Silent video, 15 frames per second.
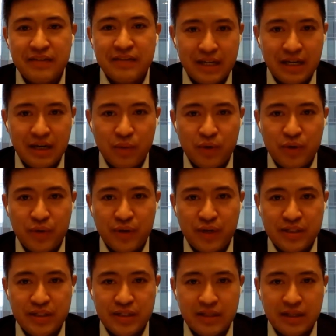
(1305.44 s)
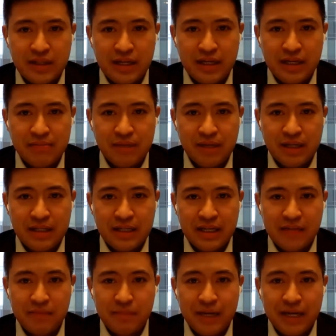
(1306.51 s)
David, what are your thoughts on
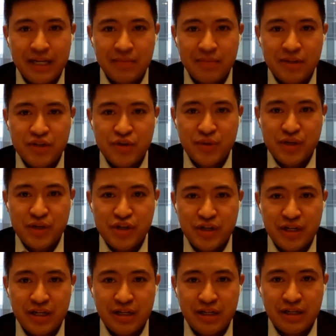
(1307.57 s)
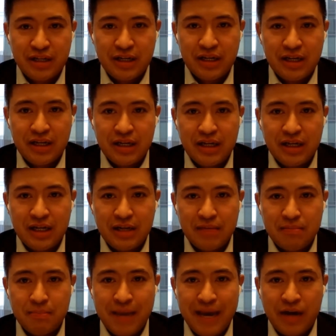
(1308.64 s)
kind of Biden administration and
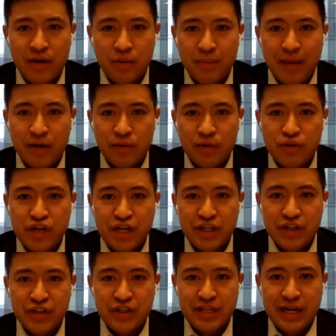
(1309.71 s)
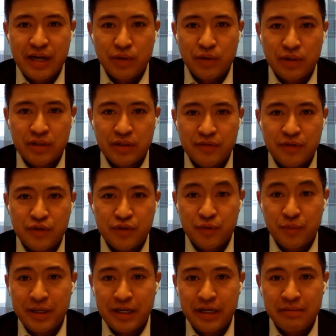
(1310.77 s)
macro changes and outlook in the future
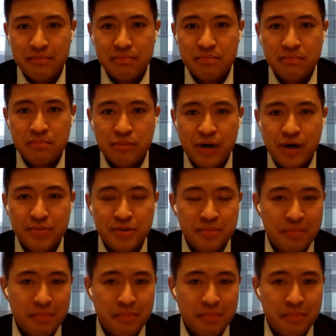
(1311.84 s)
for PE, perhaps?